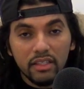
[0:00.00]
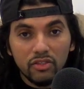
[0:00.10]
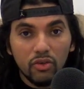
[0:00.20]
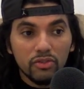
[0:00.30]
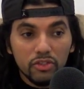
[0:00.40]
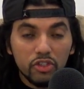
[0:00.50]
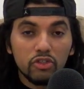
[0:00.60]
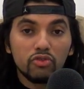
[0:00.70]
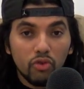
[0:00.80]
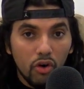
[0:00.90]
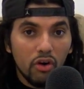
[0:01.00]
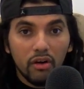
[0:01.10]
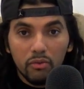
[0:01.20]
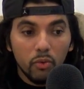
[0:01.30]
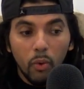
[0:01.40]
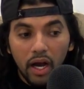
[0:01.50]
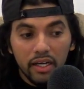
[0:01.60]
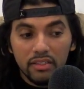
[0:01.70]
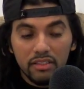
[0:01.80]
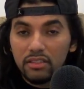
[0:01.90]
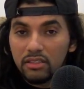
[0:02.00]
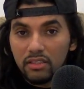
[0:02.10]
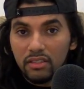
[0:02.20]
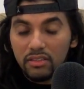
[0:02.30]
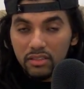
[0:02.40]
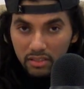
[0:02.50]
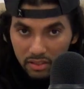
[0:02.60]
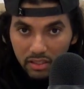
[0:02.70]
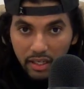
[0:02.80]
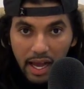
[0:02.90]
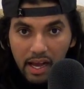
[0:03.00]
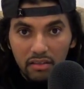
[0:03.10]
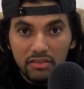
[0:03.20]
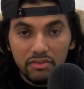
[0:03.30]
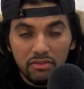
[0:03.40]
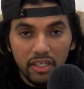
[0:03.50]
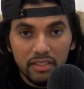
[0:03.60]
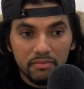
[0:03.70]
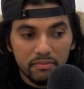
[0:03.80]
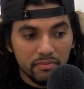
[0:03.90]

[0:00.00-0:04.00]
That's all strong, wise to have, right?